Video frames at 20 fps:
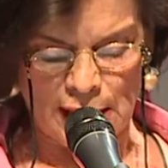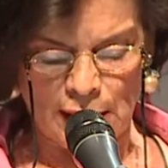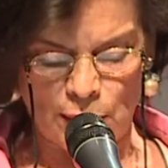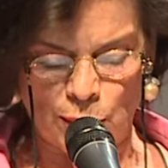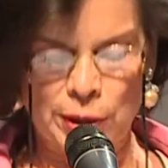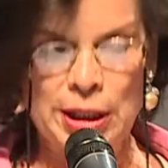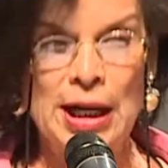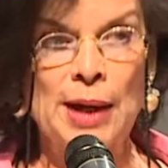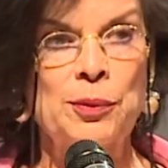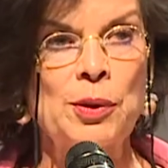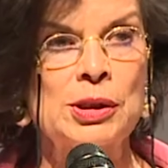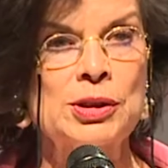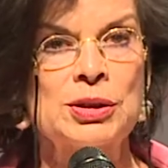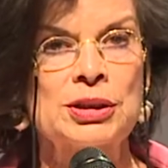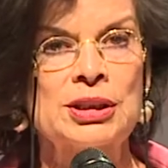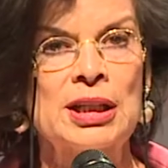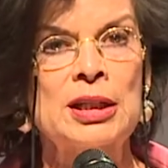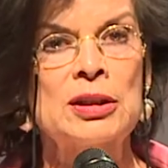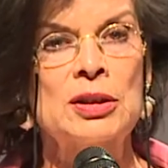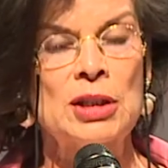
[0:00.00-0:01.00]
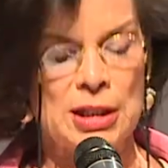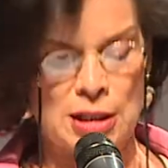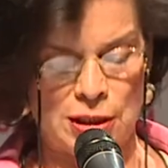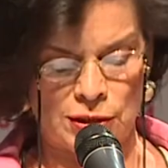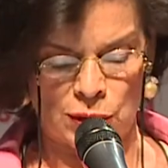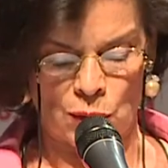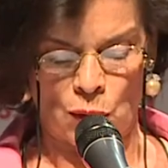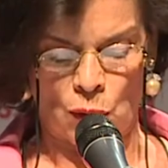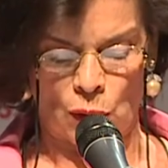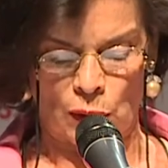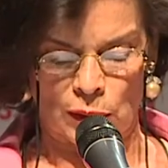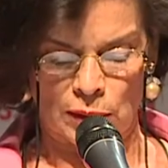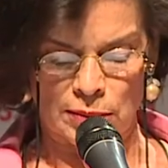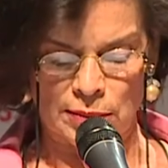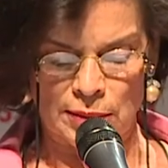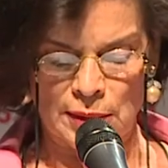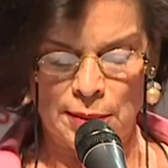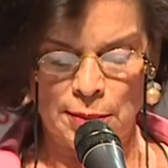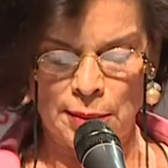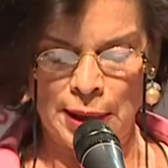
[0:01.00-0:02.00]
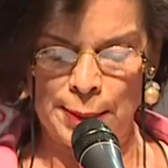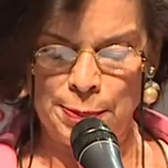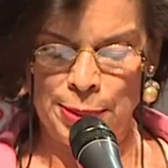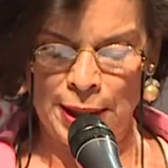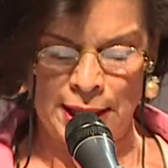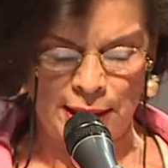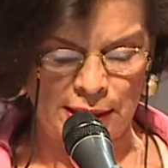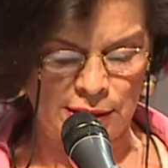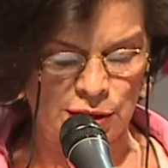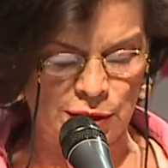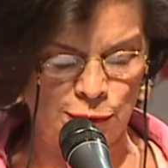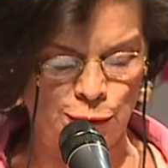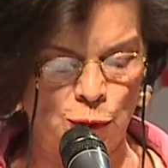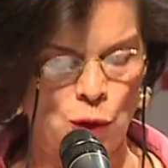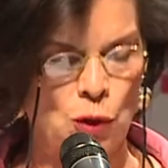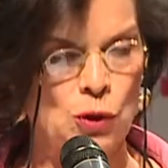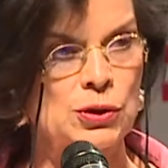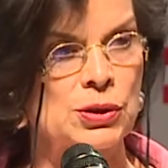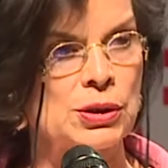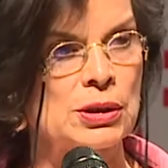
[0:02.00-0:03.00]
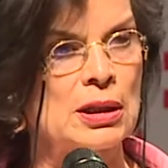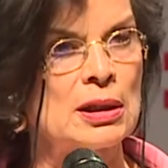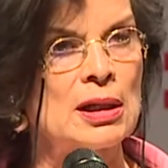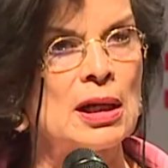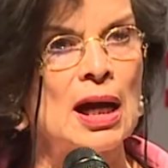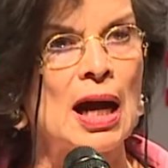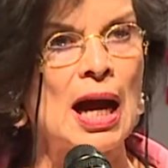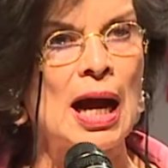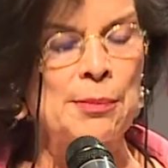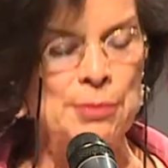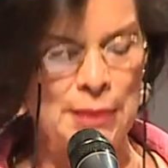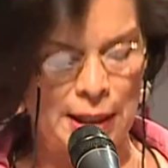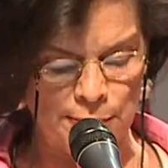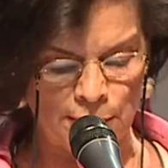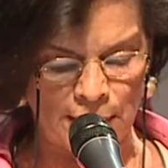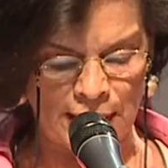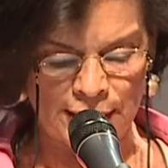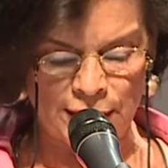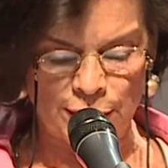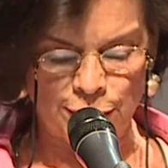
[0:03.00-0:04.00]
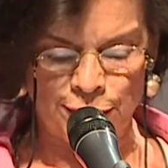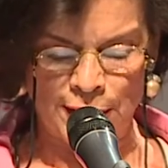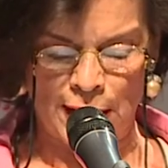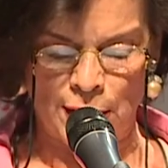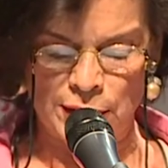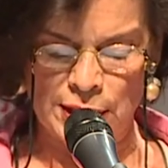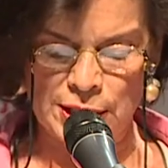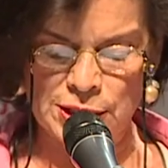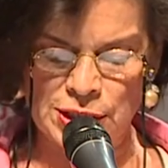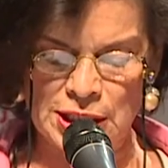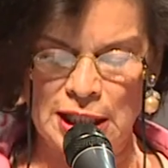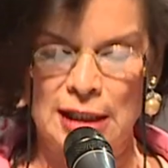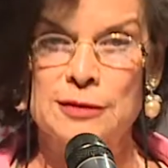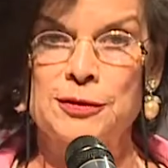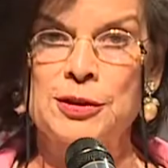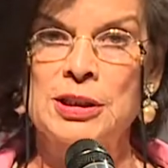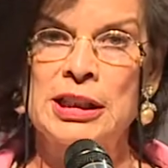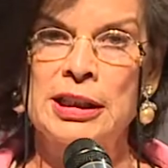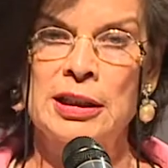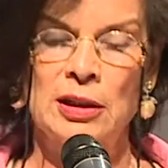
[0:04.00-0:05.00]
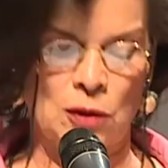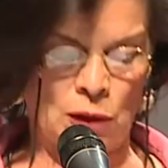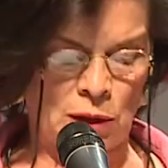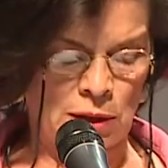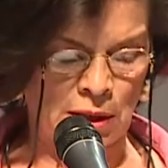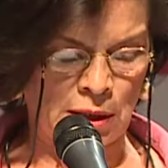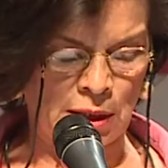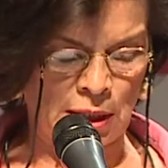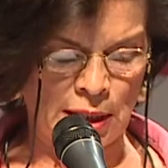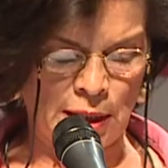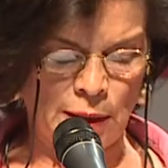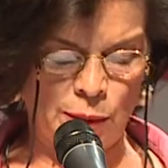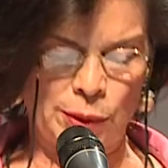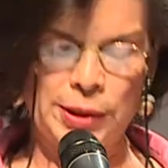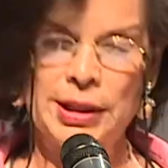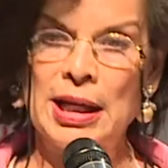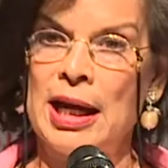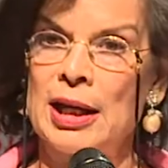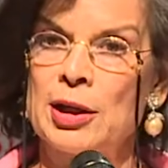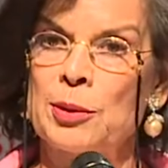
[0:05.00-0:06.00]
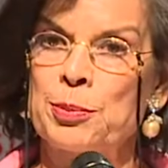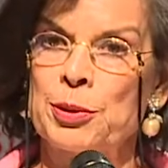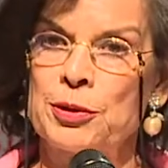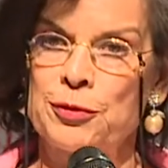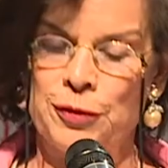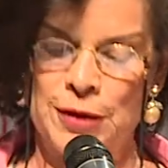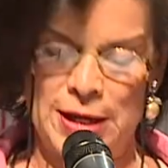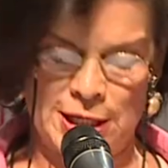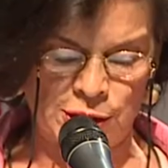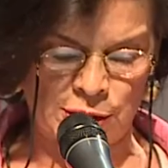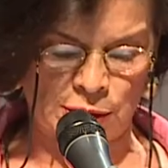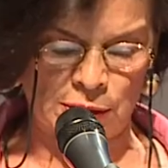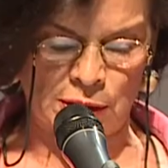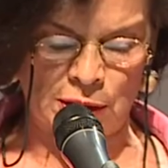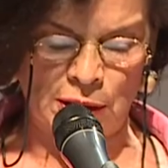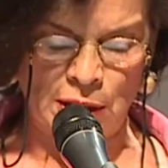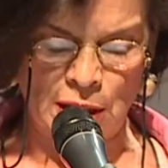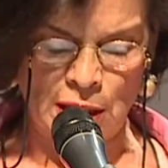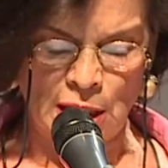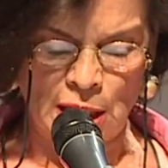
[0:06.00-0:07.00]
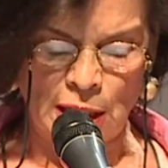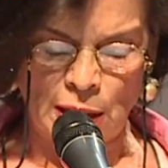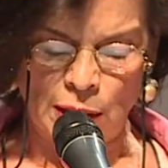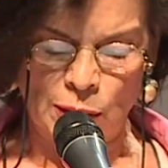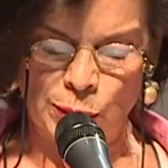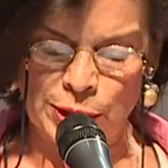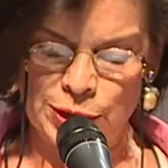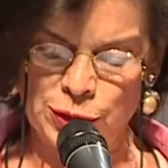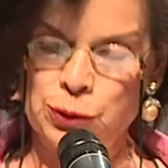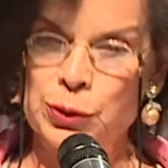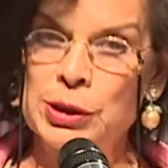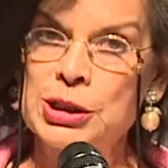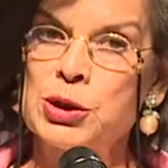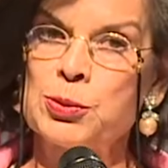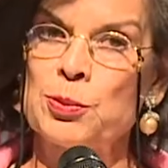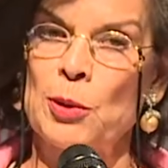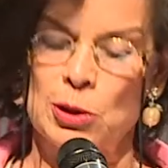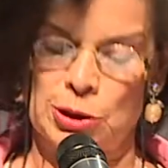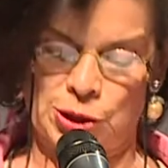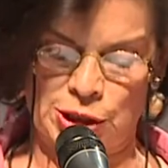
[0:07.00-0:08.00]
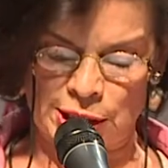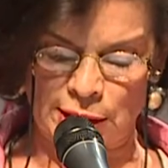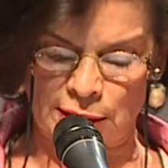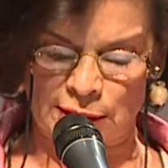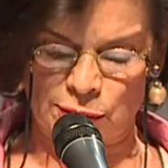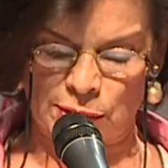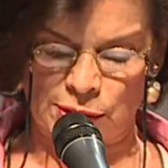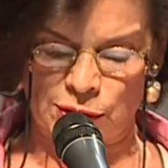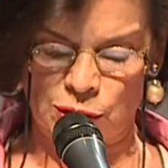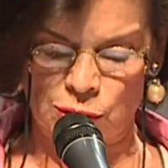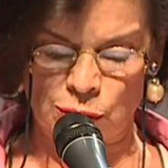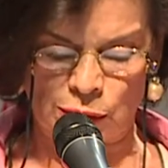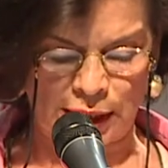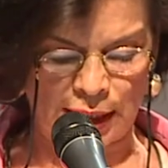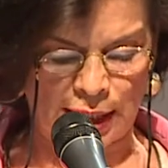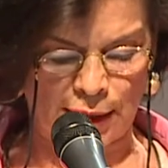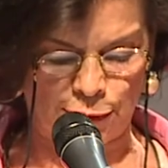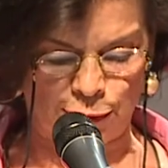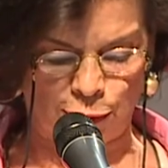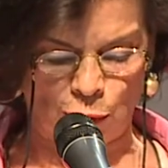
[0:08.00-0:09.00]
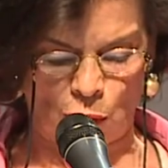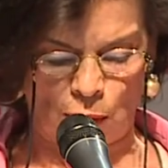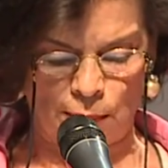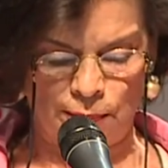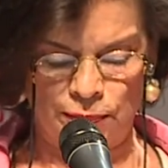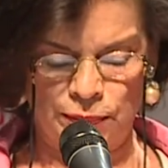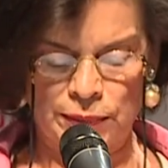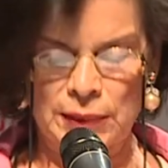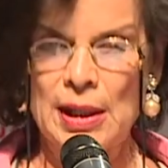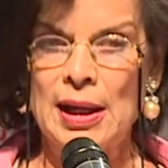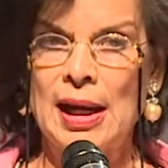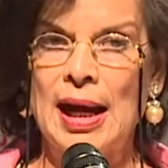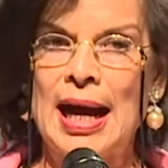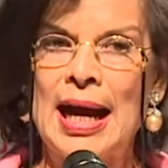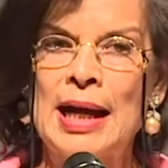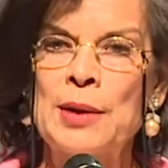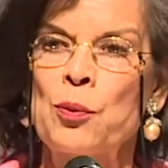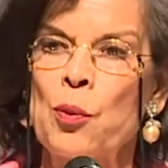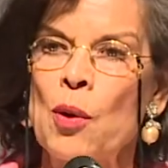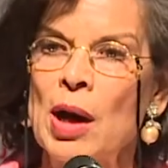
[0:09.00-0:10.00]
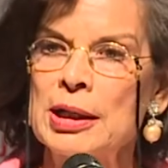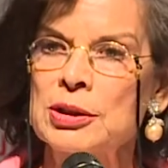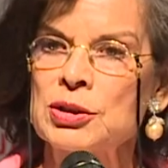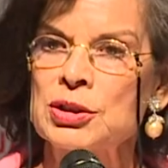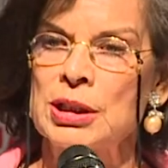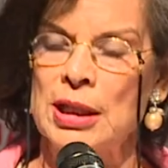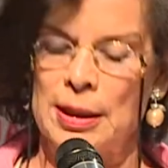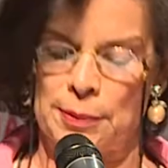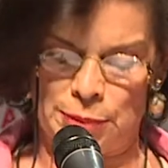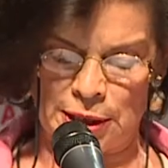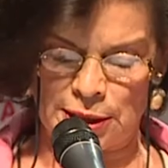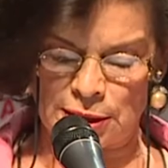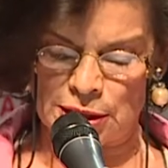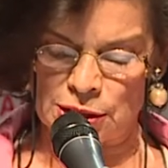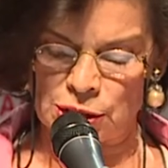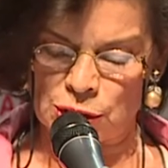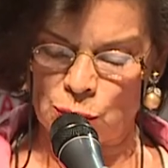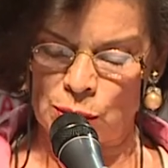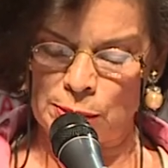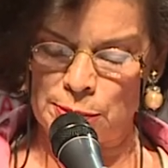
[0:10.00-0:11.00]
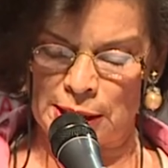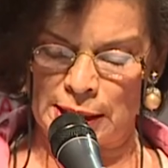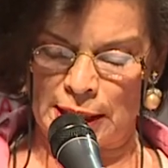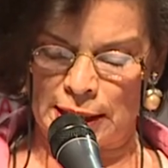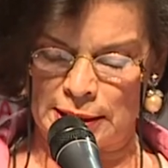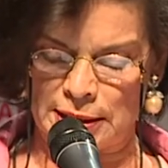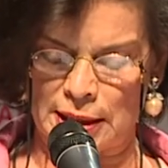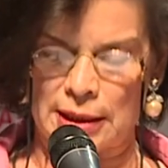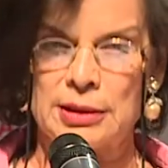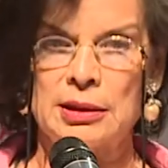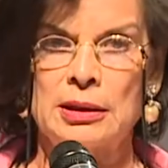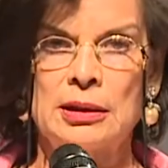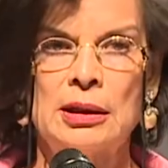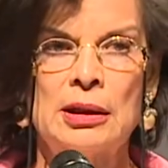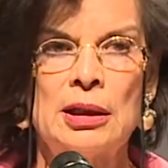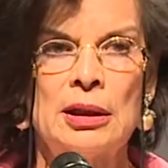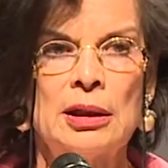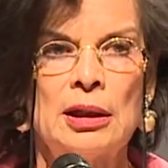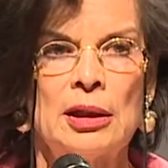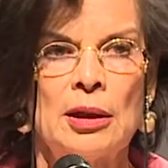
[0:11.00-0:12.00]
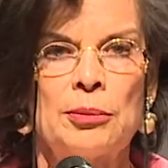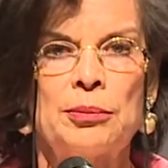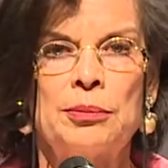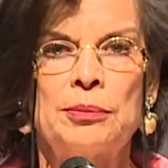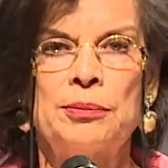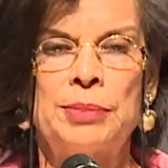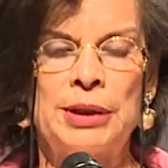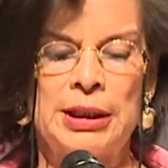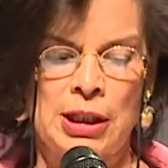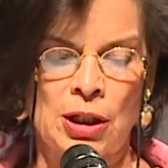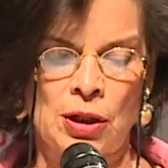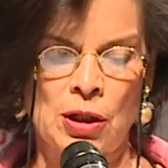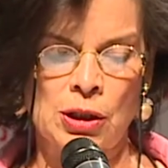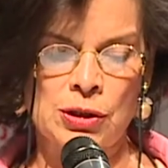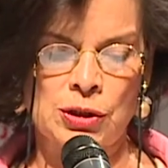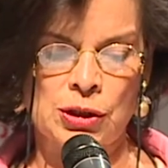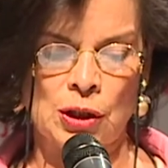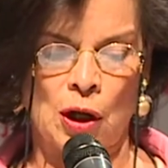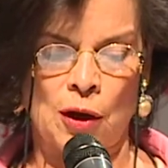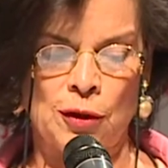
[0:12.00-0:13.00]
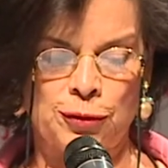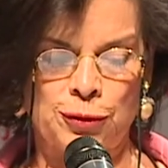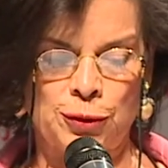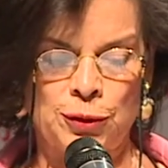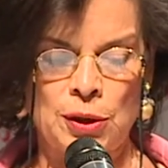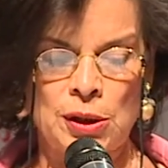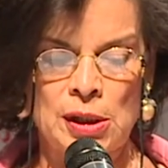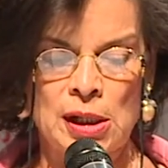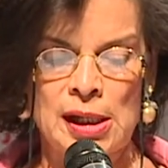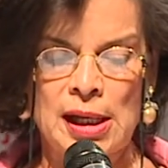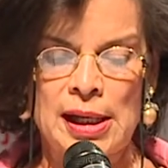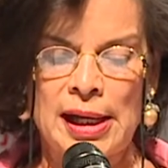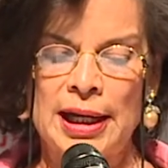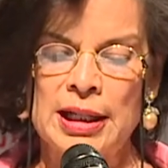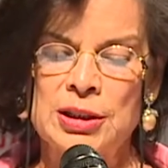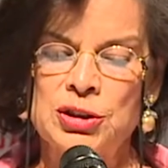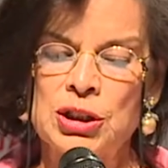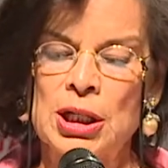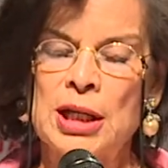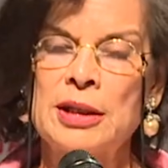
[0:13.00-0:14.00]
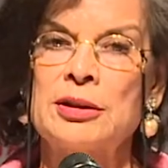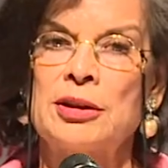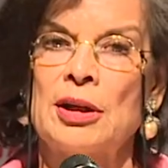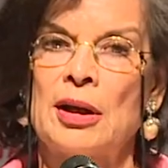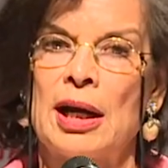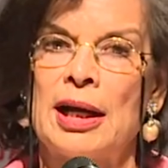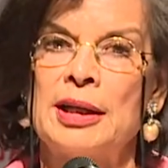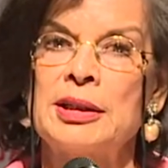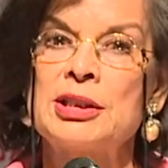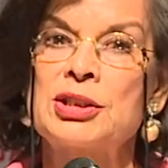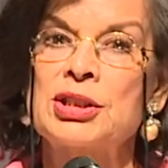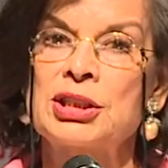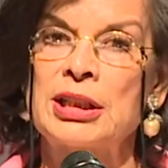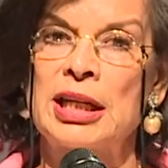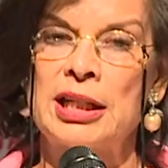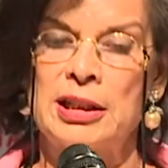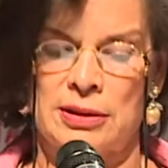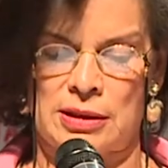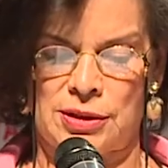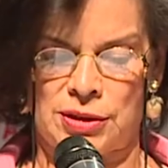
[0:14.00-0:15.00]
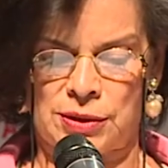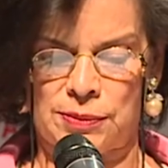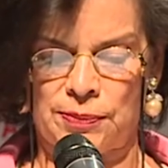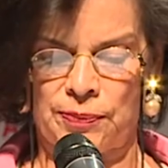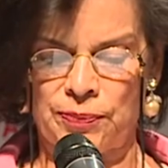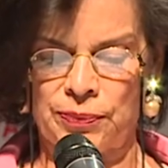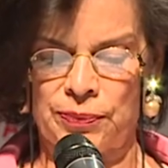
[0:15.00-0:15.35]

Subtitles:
When I was 10 years old, my parents divorced, and my mother found herself single, without a profession, with 3 small children to care for. I watched her being discriminated because of her gender and status.